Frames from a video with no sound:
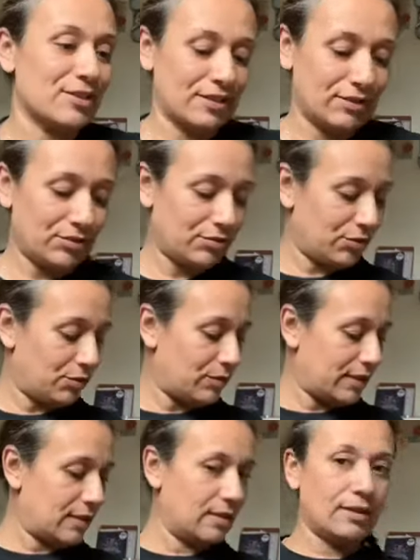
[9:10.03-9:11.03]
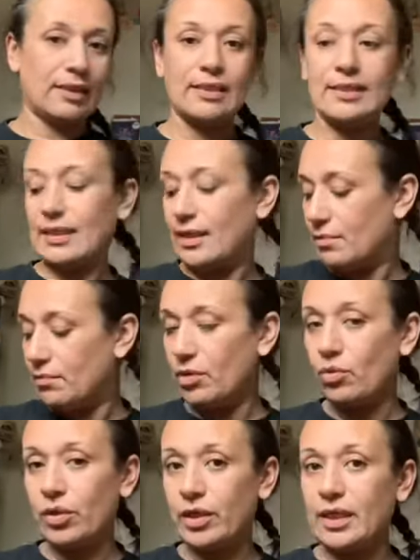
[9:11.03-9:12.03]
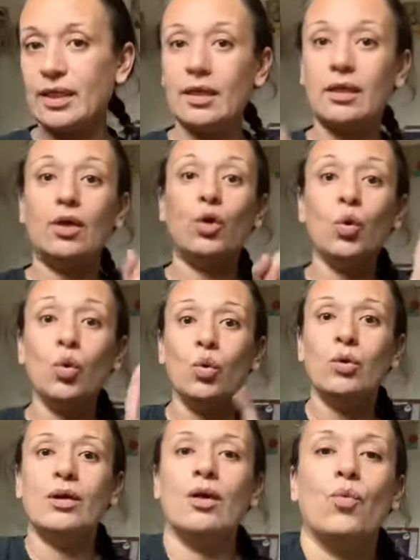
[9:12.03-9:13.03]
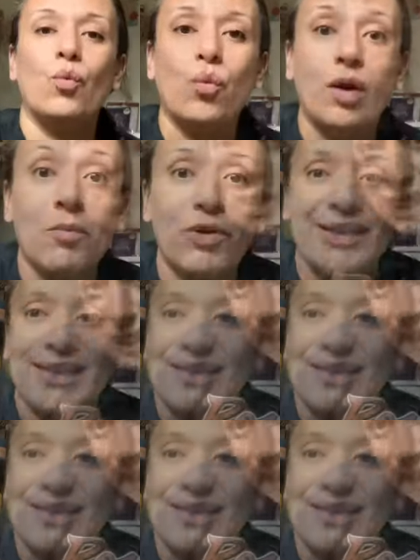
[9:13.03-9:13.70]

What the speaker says: those are one of the things that I'm working on. Ooh, one more thing.